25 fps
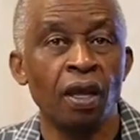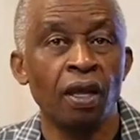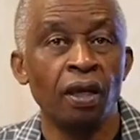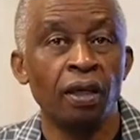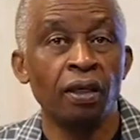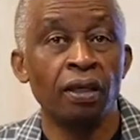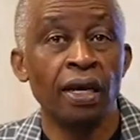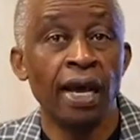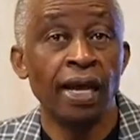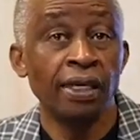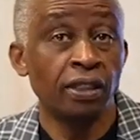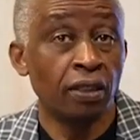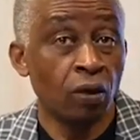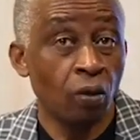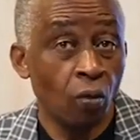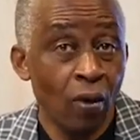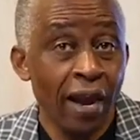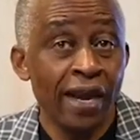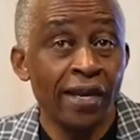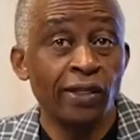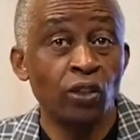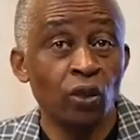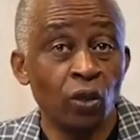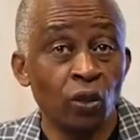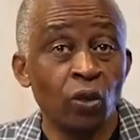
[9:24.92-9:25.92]
That's the way
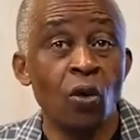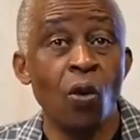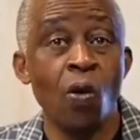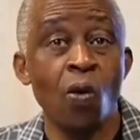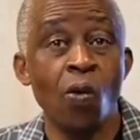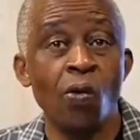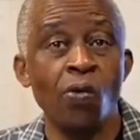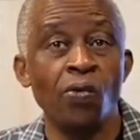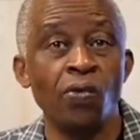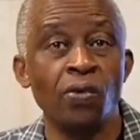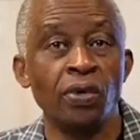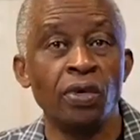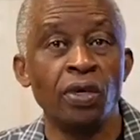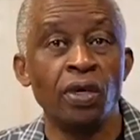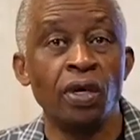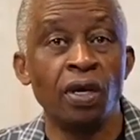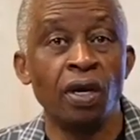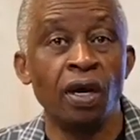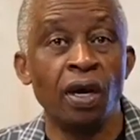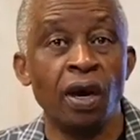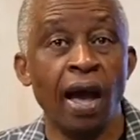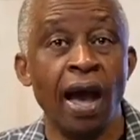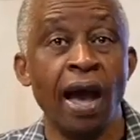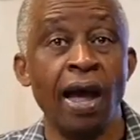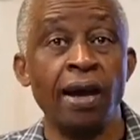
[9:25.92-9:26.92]
to go.
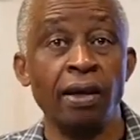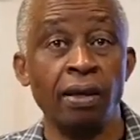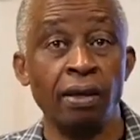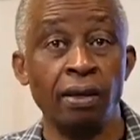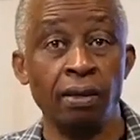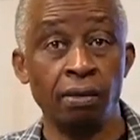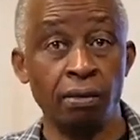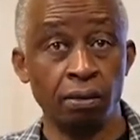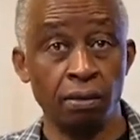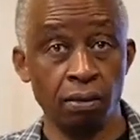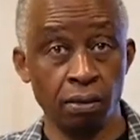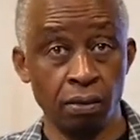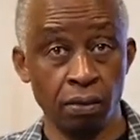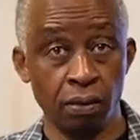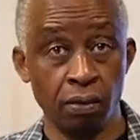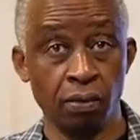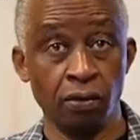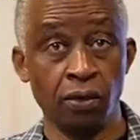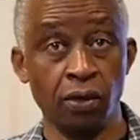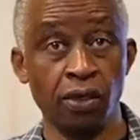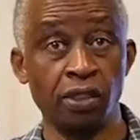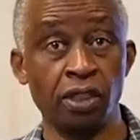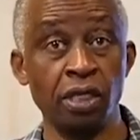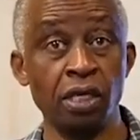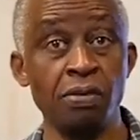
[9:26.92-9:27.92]
And
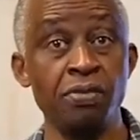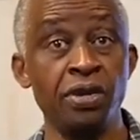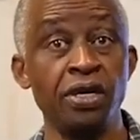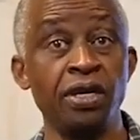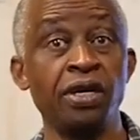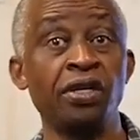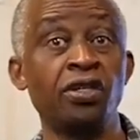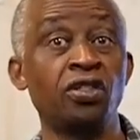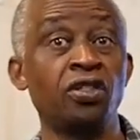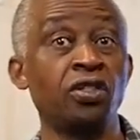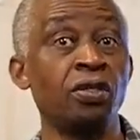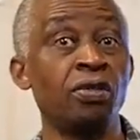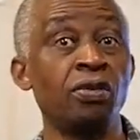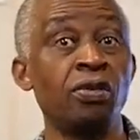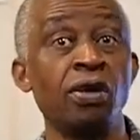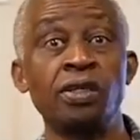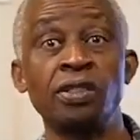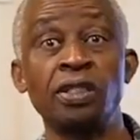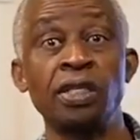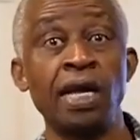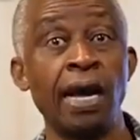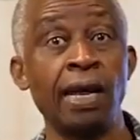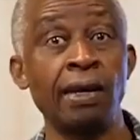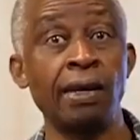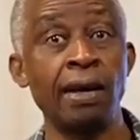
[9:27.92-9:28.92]
does it mean the seniors
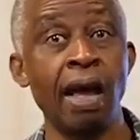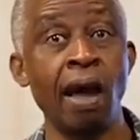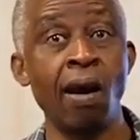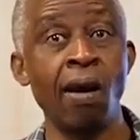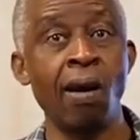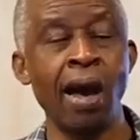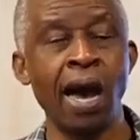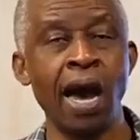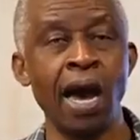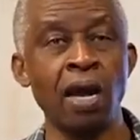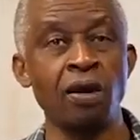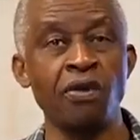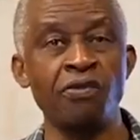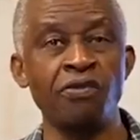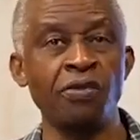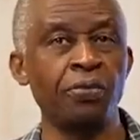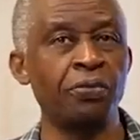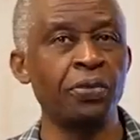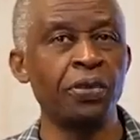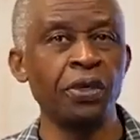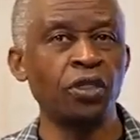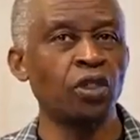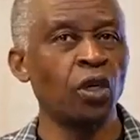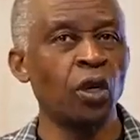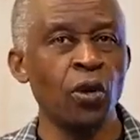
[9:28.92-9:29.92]
are now out of the
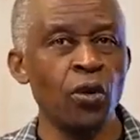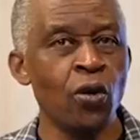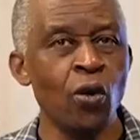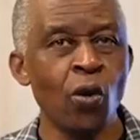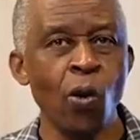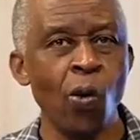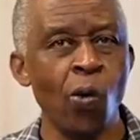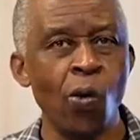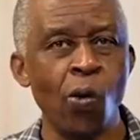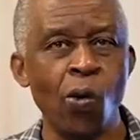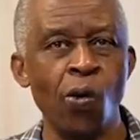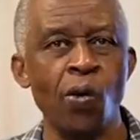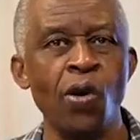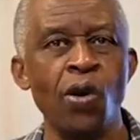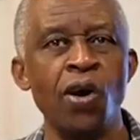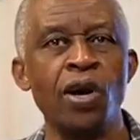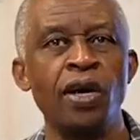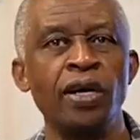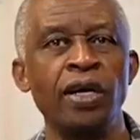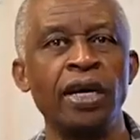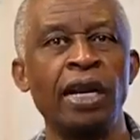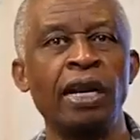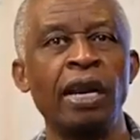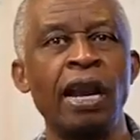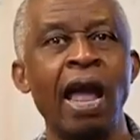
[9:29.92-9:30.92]
picture? No.
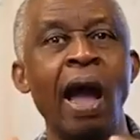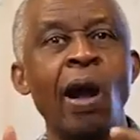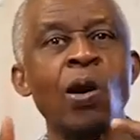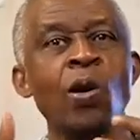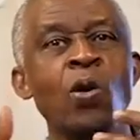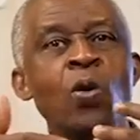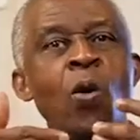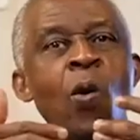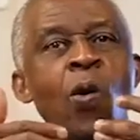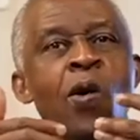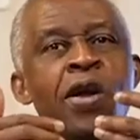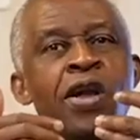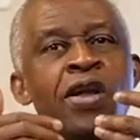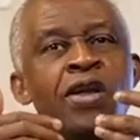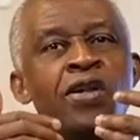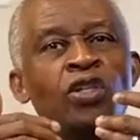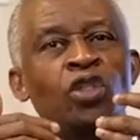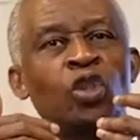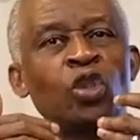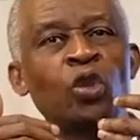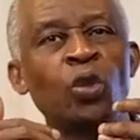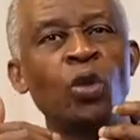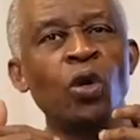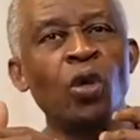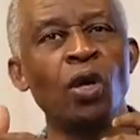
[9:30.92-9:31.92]
They now go
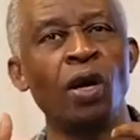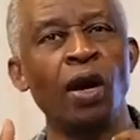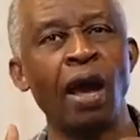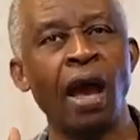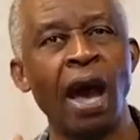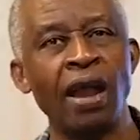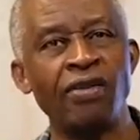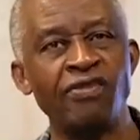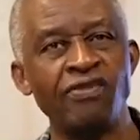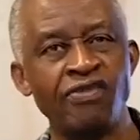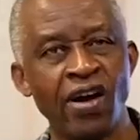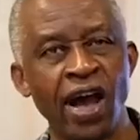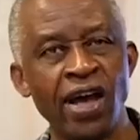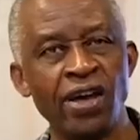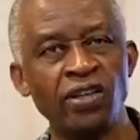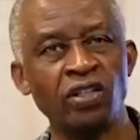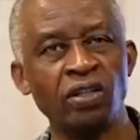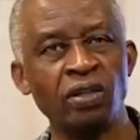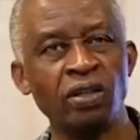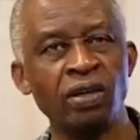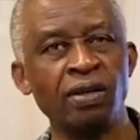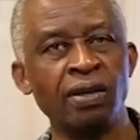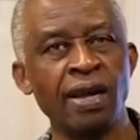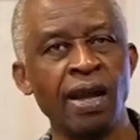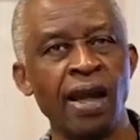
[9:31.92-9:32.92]
into
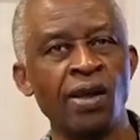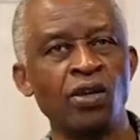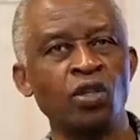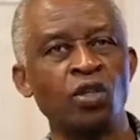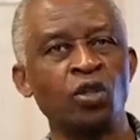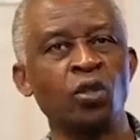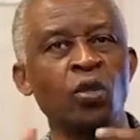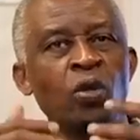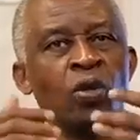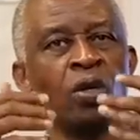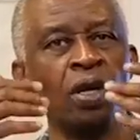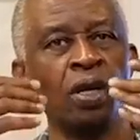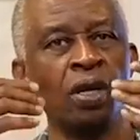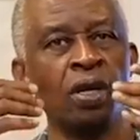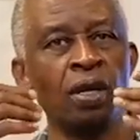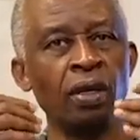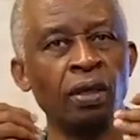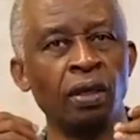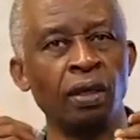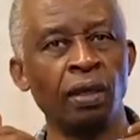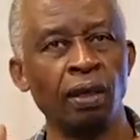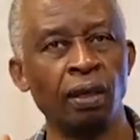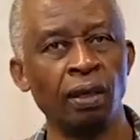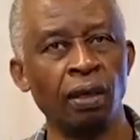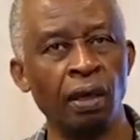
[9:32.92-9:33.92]
advisory council,
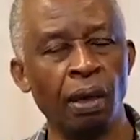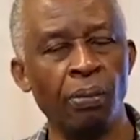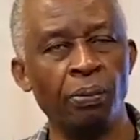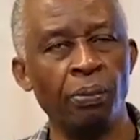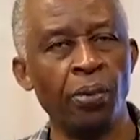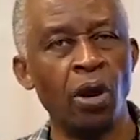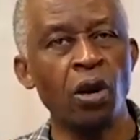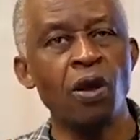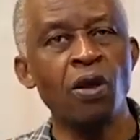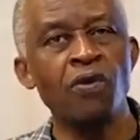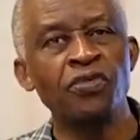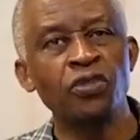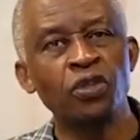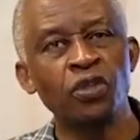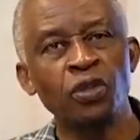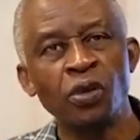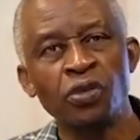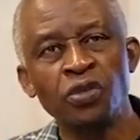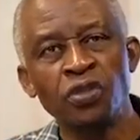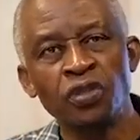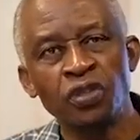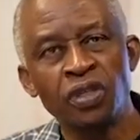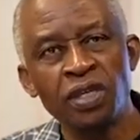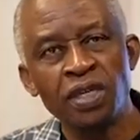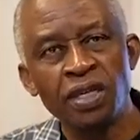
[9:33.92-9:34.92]
a board of
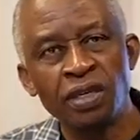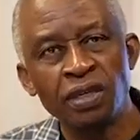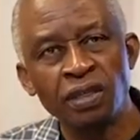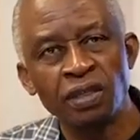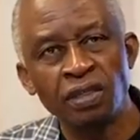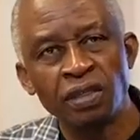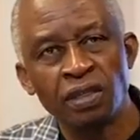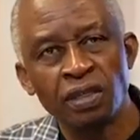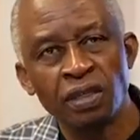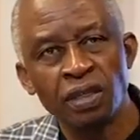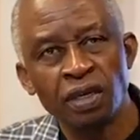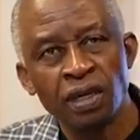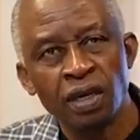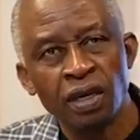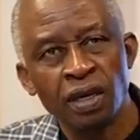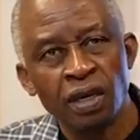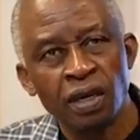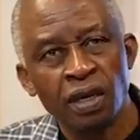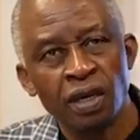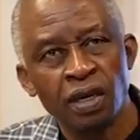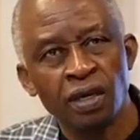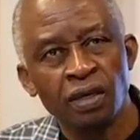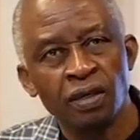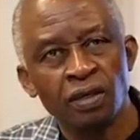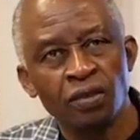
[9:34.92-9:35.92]
trustees,
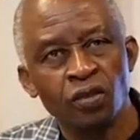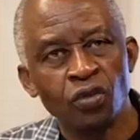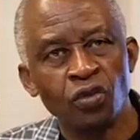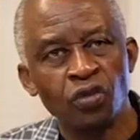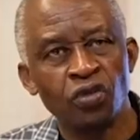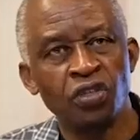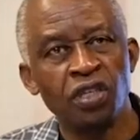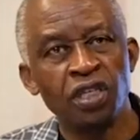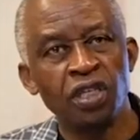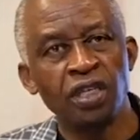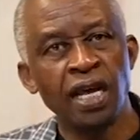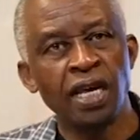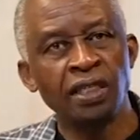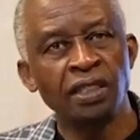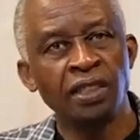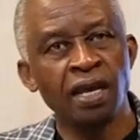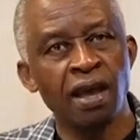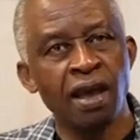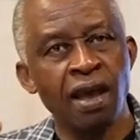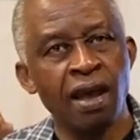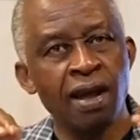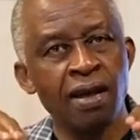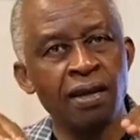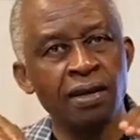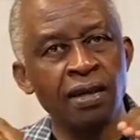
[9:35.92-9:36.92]
to sit as
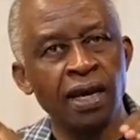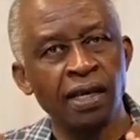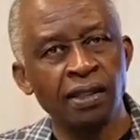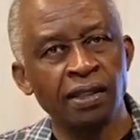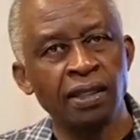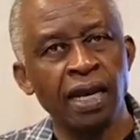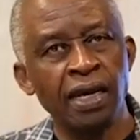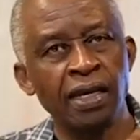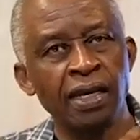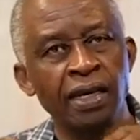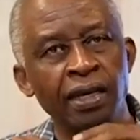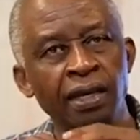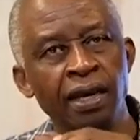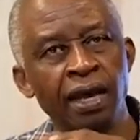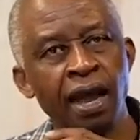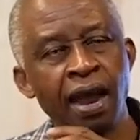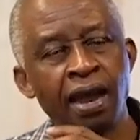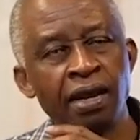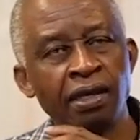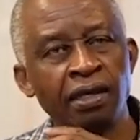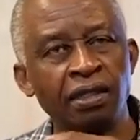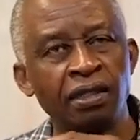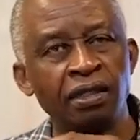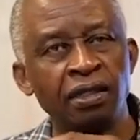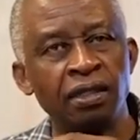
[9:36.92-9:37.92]
elders at the
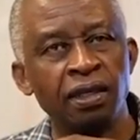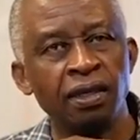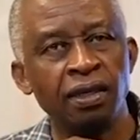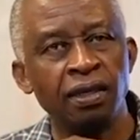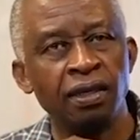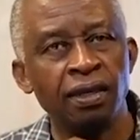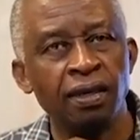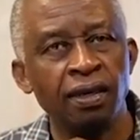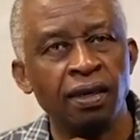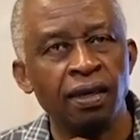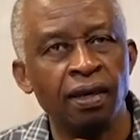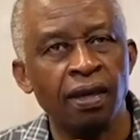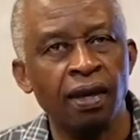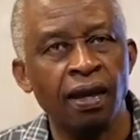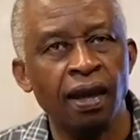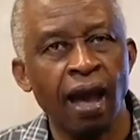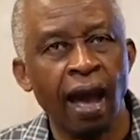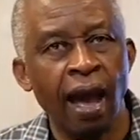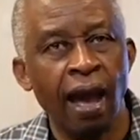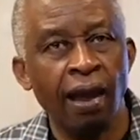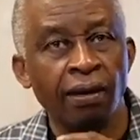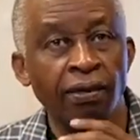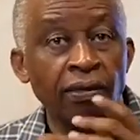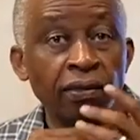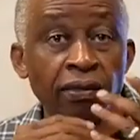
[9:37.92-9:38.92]
gate
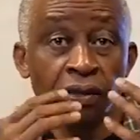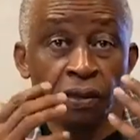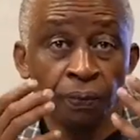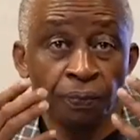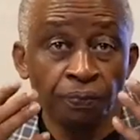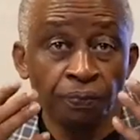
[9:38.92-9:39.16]
and